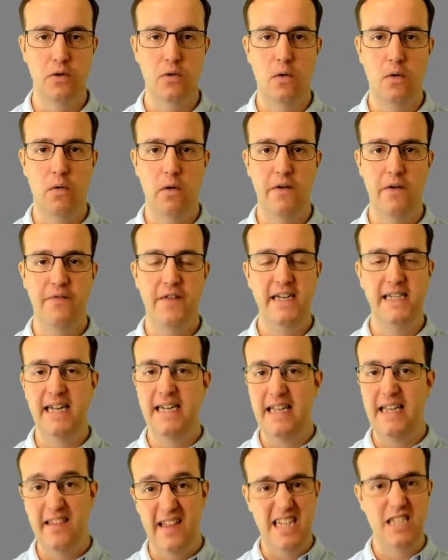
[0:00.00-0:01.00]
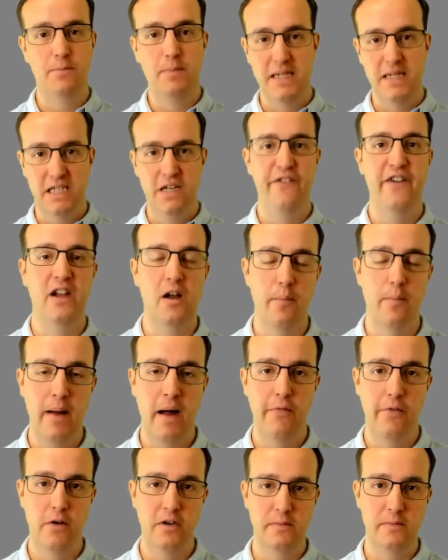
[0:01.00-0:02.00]
or if there's anything specific
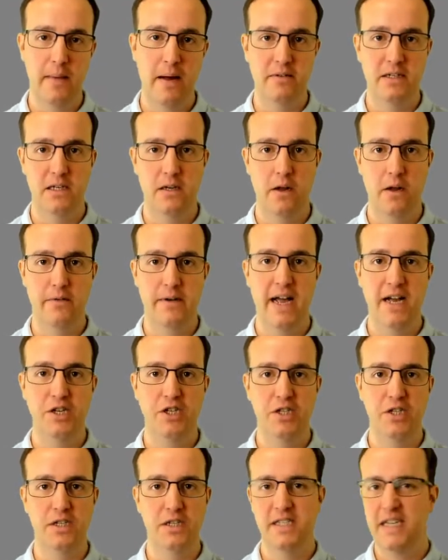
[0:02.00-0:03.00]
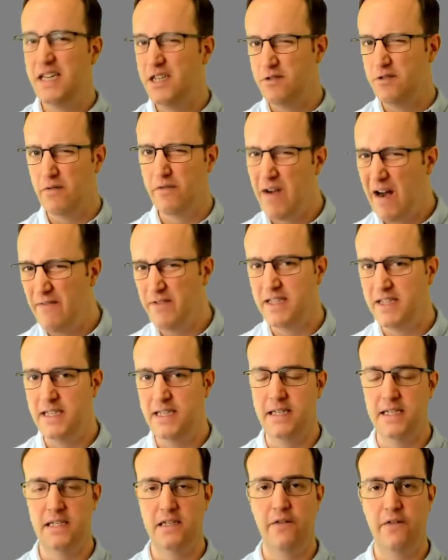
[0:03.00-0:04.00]
about those mounting locations, center of
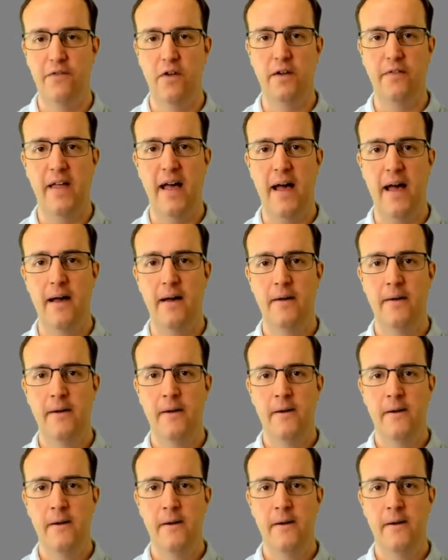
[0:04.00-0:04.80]
gravity and stuff like that.